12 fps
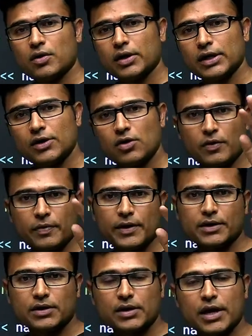Click on
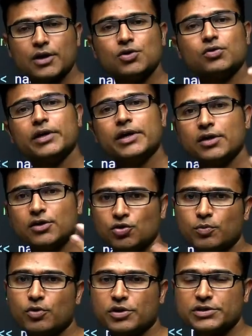that and you create new
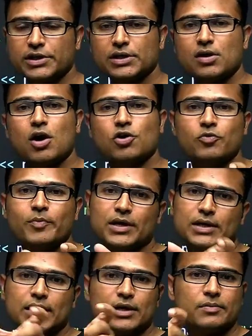project.
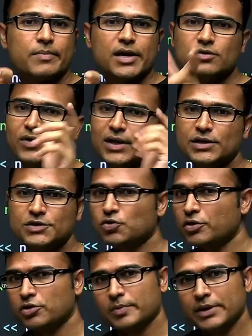Automatically main file is
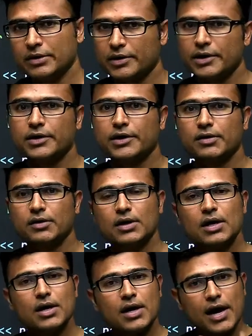going to be created,
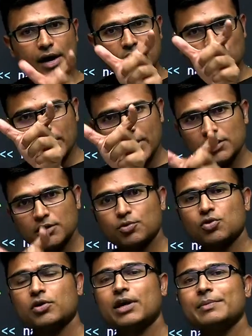and you write the
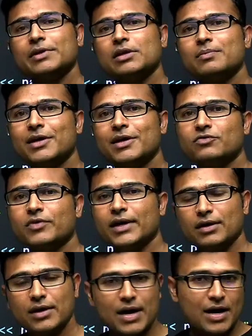program in the main
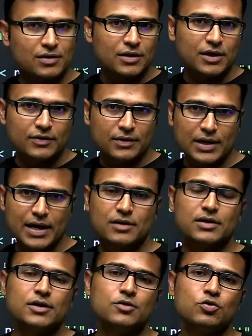file, and then
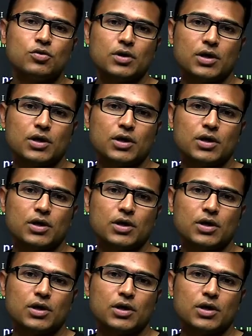at the